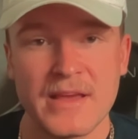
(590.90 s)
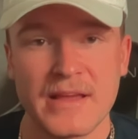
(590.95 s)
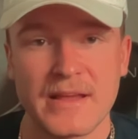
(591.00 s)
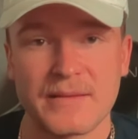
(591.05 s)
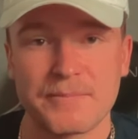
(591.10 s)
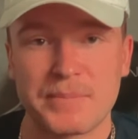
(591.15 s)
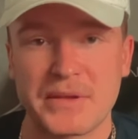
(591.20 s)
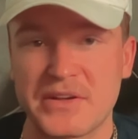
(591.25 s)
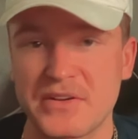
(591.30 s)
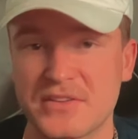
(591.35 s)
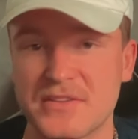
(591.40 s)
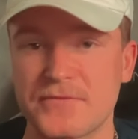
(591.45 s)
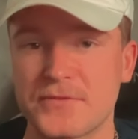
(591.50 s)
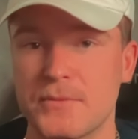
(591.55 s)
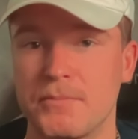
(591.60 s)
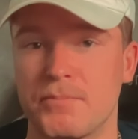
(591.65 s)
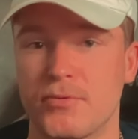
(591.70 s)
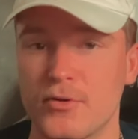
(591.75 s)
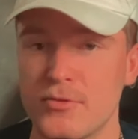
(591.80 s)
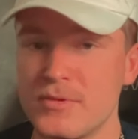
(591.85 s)
because if the
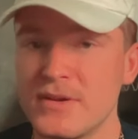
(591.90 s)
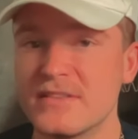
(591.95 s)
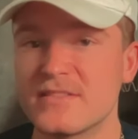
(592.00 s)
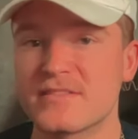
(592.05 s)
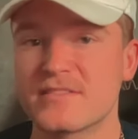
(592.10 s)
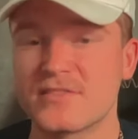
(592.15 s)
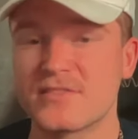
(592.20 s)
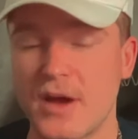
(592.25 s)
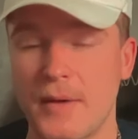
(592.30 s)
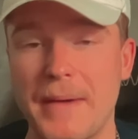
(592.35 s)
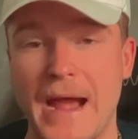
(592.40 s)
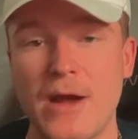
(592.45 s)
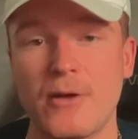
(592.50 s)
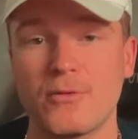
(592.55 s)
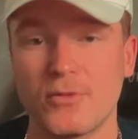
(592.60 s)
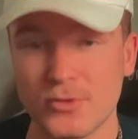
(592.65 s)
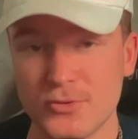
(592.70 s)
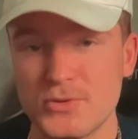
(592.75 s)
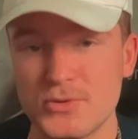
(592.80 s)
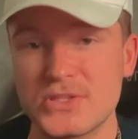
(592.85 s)
Bruins somehow
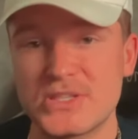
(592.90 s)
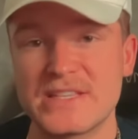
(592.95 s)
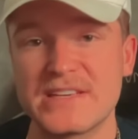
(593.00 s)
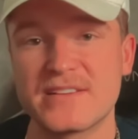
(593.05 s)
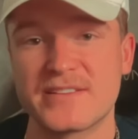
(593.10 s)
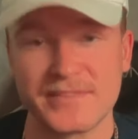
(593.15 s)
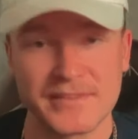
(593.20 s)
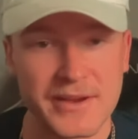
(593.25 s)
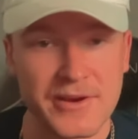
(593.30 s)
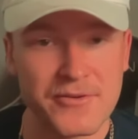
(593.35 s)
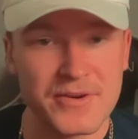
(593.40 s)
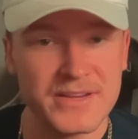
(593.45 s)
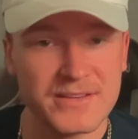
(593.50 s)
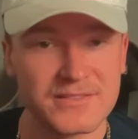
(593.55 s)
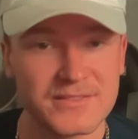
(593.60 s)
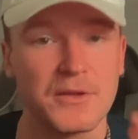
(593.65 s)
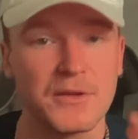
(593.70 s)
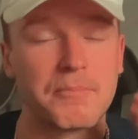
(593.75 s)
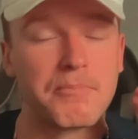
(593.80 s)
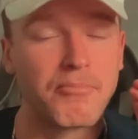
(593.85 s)
lose this series,
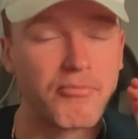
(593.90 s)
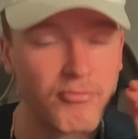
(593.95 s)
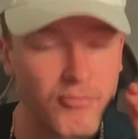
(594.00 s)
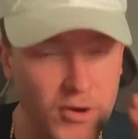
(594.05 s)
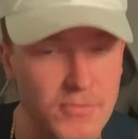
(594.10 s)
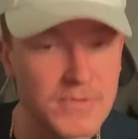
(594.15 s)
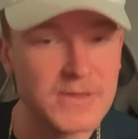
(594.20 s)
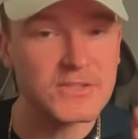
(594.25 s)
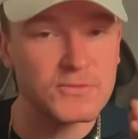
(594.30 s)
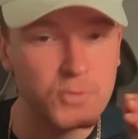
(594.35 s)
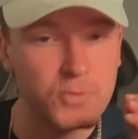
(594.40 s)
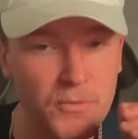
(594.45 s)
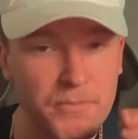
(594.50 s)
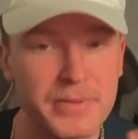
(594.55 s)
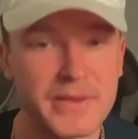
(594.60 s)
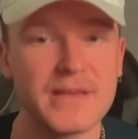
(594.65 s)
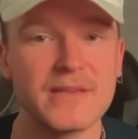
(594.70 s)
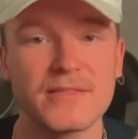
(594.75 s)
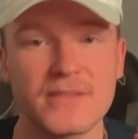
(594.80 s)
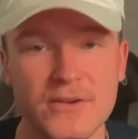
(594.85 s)
the Bruins will
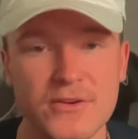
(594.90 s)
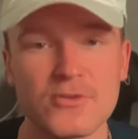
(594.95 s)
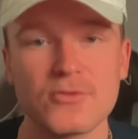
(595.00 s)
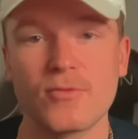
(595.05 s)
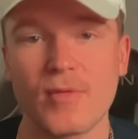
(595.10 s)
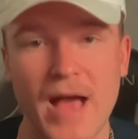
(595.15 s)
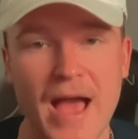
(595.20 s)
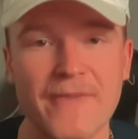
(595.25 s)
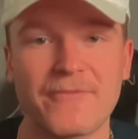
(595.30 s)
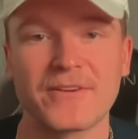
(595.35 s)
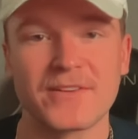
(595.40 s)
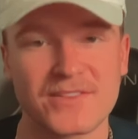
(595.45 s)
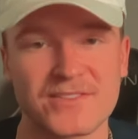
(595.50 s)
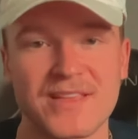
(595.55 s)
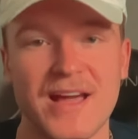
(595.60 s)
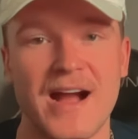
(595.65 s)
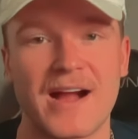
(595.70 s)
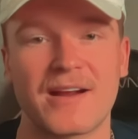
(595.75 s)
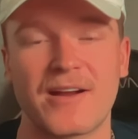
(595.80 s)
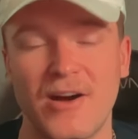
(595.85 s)
be the new
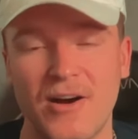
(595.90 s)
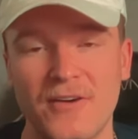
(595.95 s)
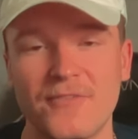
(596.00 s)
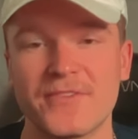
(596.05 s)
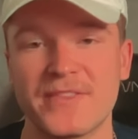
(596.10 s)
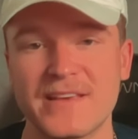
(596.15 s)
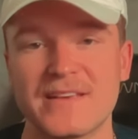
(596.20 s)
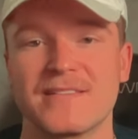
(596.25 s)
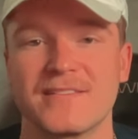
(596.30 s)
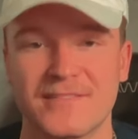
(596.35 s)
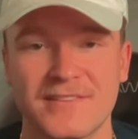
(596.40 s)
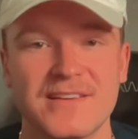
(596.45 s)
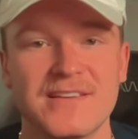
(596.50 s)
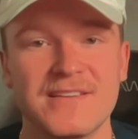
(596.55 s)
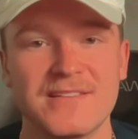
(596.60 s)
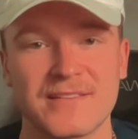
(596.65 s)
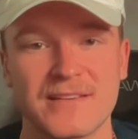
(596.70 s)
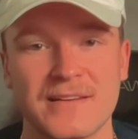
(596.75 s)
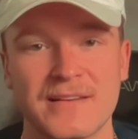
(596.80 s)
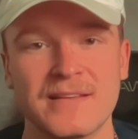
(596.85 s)
laughingstock of this
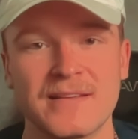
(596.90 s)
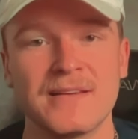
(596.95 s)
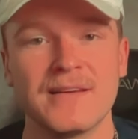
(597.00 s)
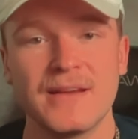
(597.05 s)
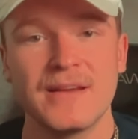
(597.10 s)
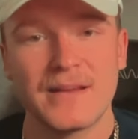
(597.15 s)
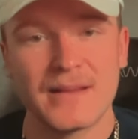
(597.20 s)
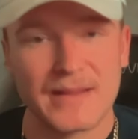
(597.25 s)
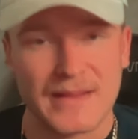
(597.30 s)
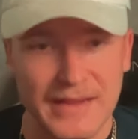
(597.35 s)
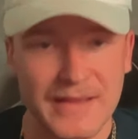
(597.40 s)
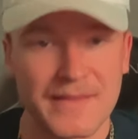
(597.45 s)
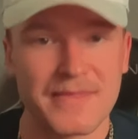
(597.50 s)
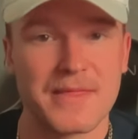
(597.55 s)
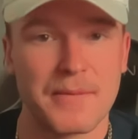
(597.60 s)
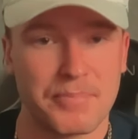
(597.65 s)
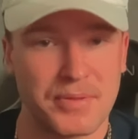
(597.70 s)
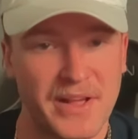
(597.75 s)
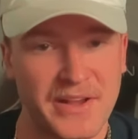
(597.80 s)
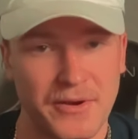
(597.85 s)
season in the
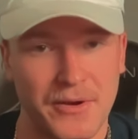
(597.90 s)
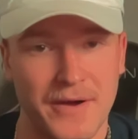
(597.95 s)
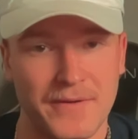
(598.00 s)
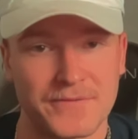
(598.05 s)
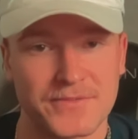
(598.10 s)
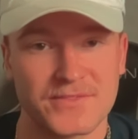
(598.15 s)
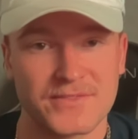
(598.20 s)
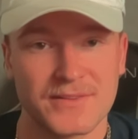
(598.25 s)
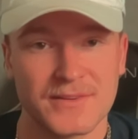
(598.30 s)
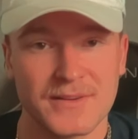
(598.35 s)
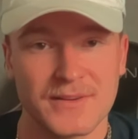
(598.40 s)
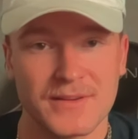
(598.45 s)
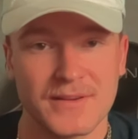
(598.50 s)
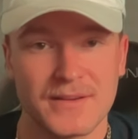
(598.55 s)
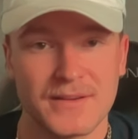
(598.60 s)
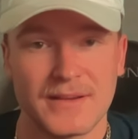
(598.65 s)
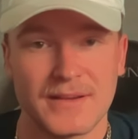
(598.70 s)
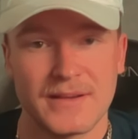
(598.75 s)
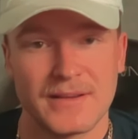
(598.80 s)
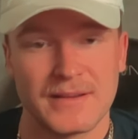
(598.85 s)
playoffs.
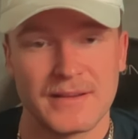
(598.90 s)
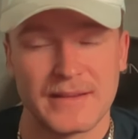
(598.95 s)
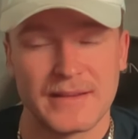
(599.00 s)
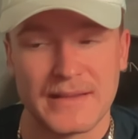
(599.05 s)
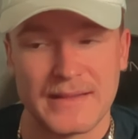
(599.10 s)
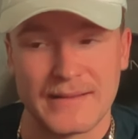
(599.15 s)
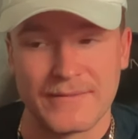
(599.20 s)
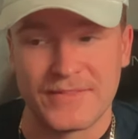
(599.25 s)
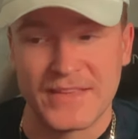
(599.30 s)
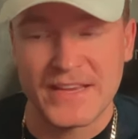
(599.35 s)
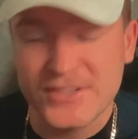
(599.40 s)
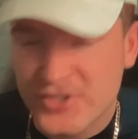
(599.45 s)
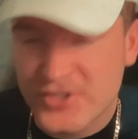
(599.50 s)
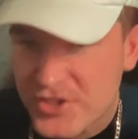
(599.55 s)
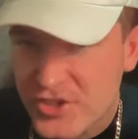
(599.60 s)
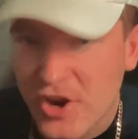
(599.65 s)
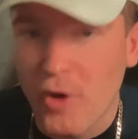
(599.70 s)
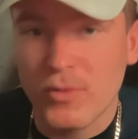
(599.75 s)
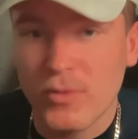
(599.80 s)
If they choke